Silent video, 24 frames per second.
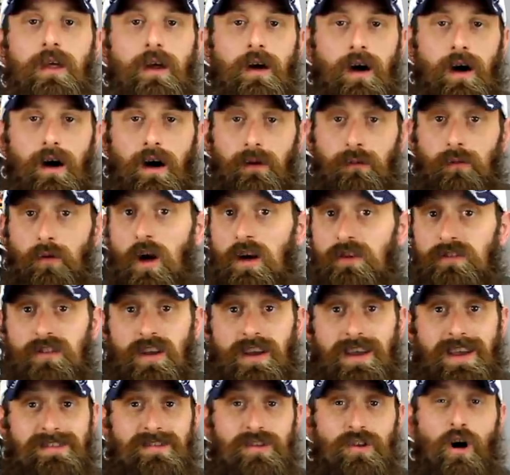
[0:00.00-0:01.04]

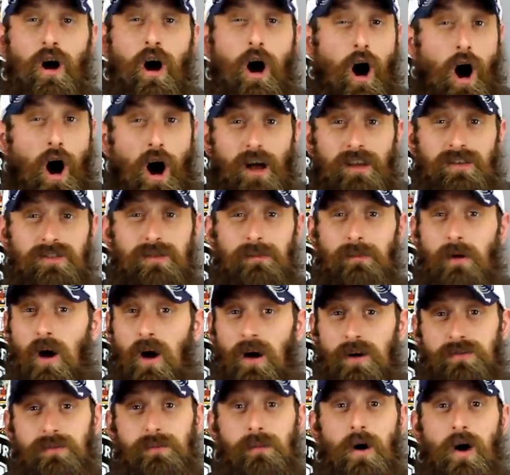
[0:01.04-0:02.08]
Ross-Tech has an awesome,
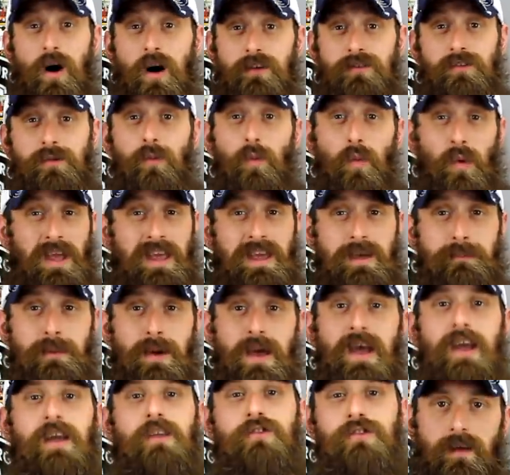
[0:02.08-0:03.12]
awesome, awesome wiki
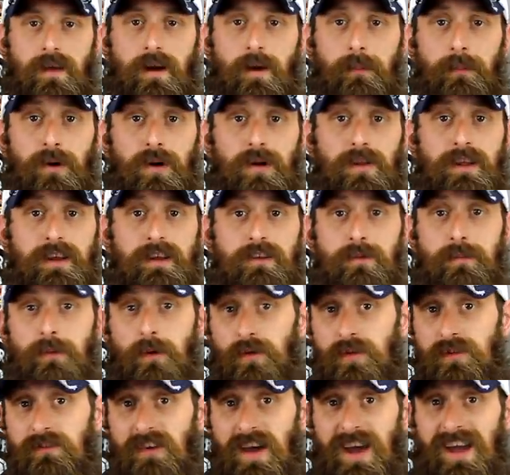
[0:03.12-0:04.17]
page, and I'll put a link to
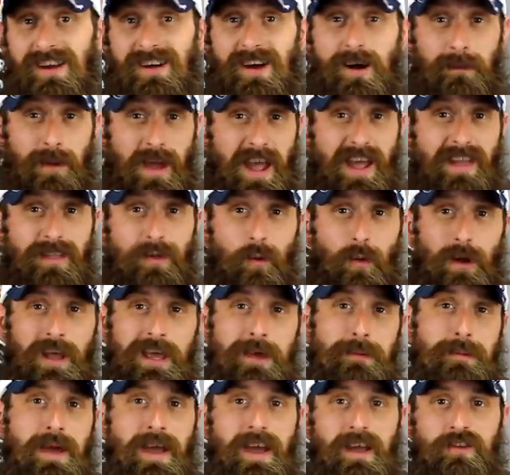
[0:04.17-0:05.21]
both the VAGCOM and the
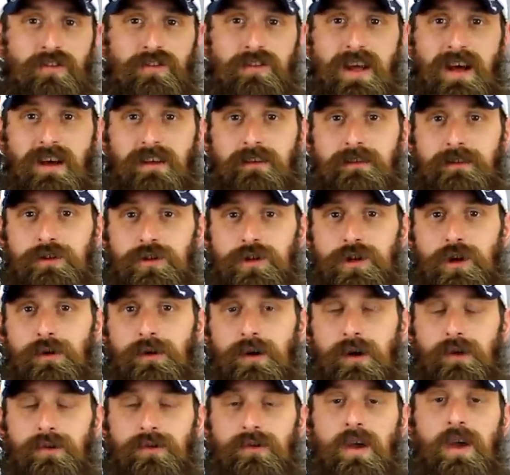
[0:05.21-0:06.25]
wiki page down in the show
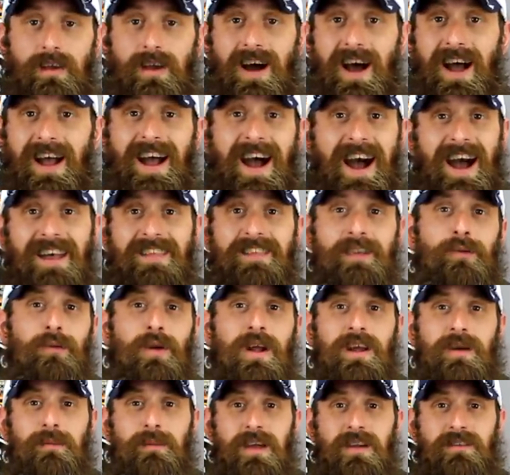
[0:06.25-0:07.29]
notes. I highly
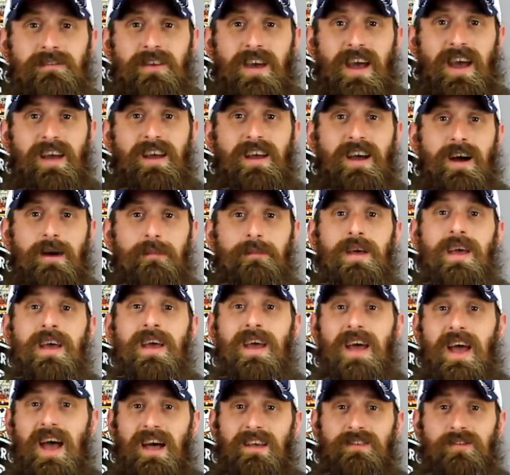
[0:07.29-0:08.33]
recommend VAGCOM.
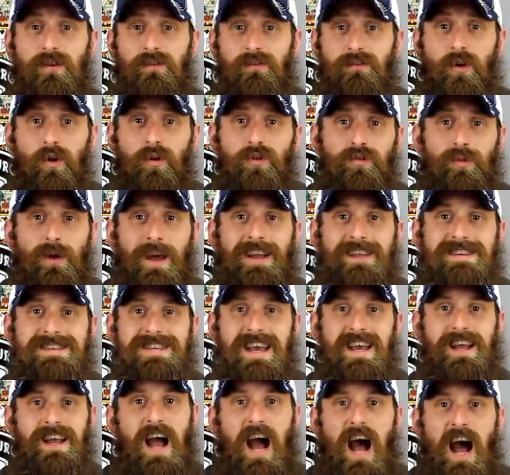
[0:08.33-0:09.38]
As a Volkswagen
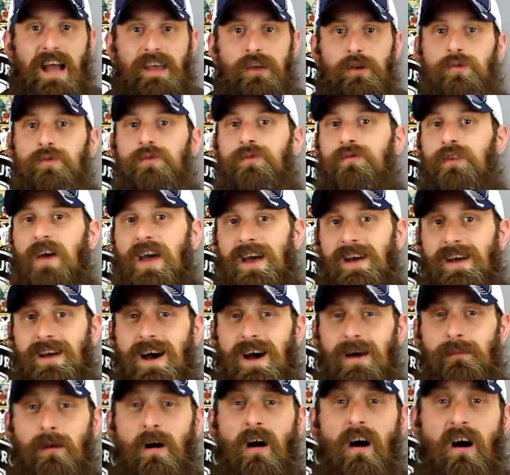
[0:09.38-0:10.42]
tech, I use
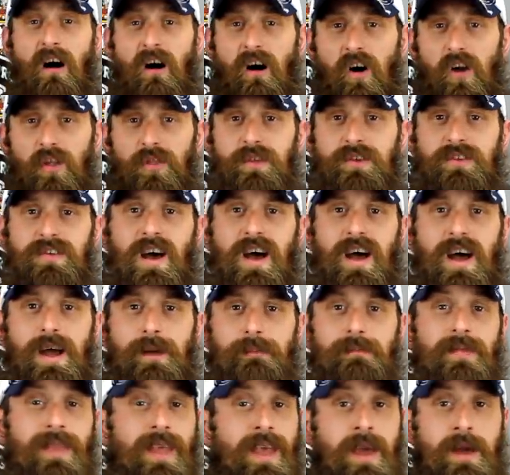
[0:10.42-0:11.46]
VAGCOM all the
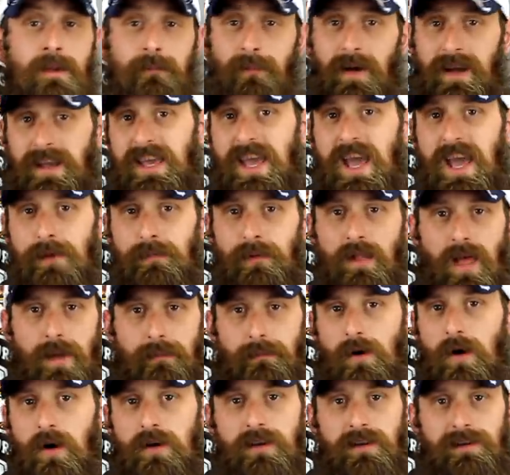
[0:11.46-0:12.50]
time. My cable I
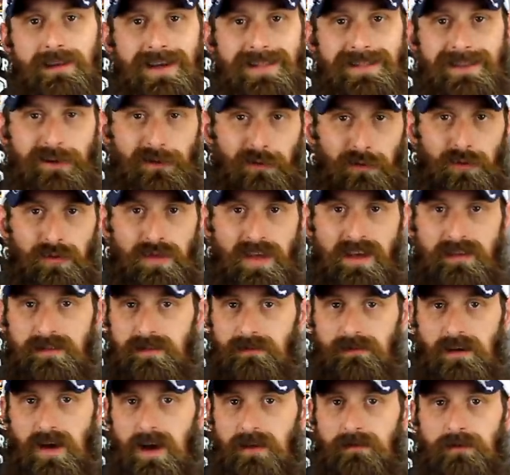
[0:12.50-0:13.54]
bought in, I think,
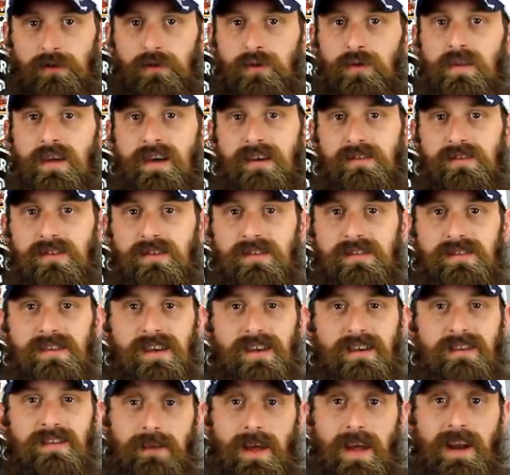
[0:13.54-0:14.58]
2005 or
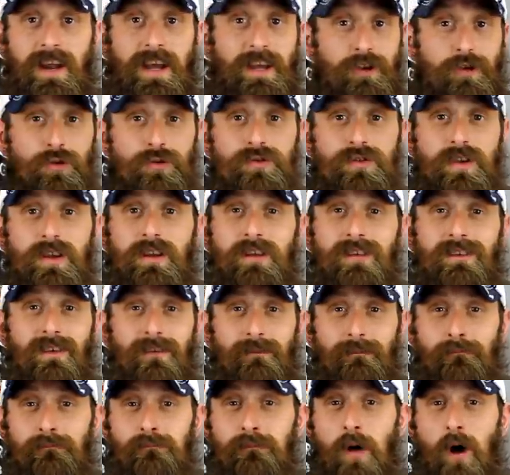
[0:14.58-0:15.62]
2006, and I use it
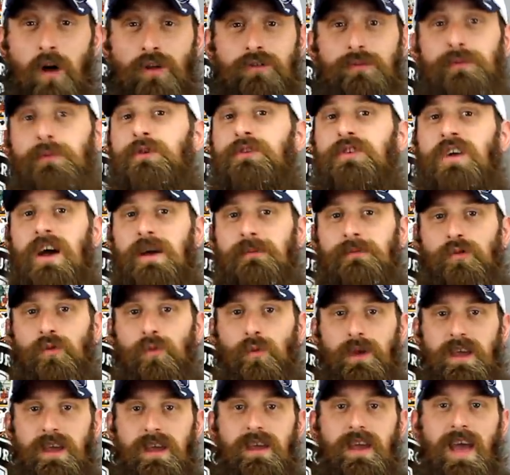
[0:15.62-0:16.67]
multiple times a
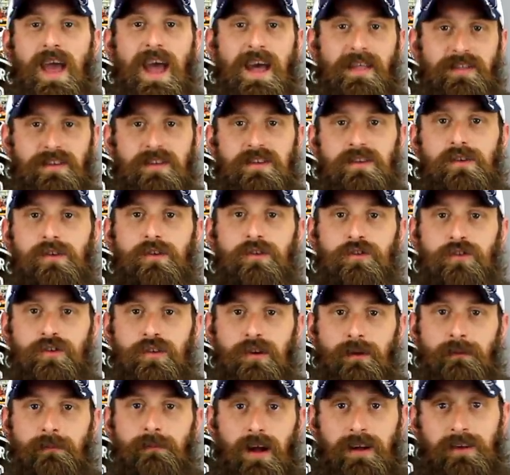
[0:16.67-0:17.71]
week at the
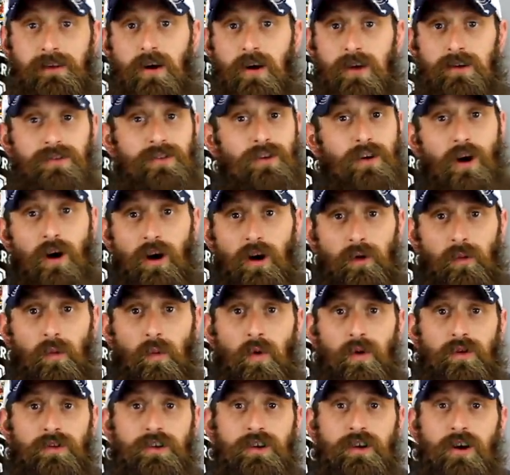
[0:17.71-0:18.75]
dealership on cars that aren't
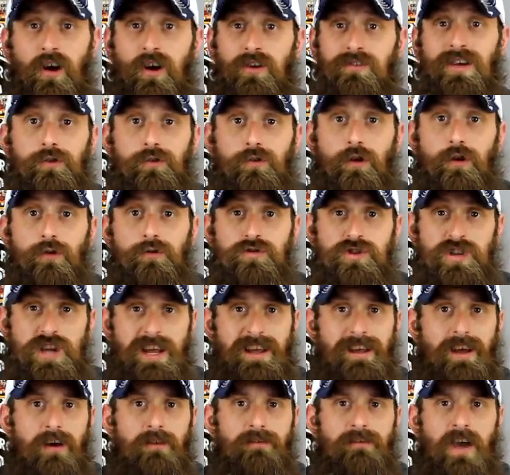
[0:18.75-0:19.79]
warranty cars. So
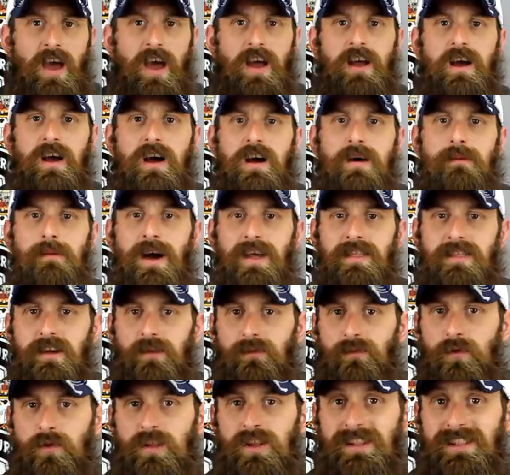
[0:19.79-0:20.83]
check out VAGCOM. I
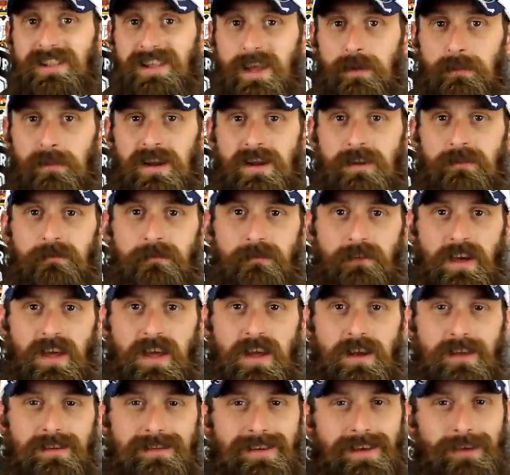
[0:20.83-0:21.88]
think for the limited
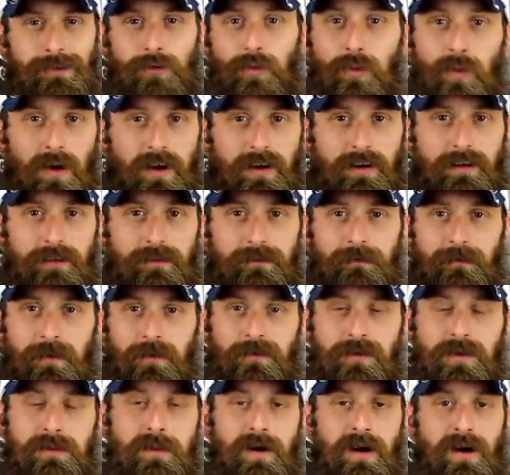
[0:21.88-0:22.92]
VIN, it's like
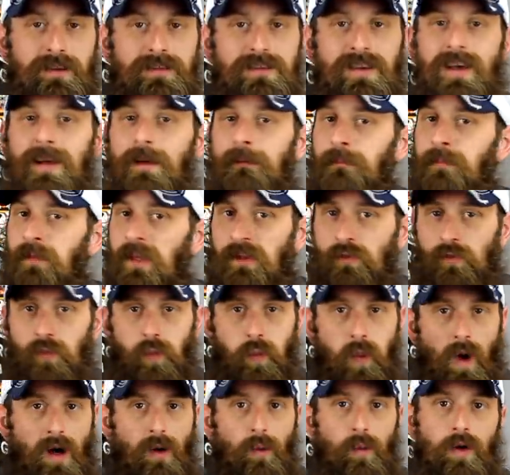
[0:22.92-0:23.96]
$250. It's
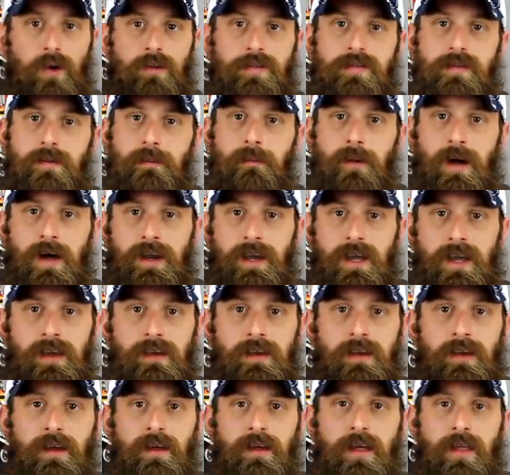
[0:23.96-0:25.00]
well worth the
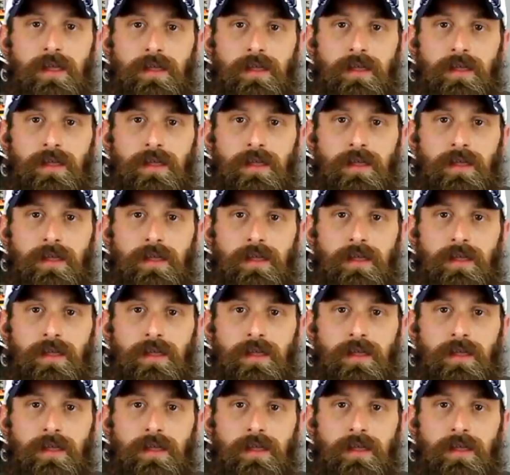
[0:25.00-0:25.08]
money.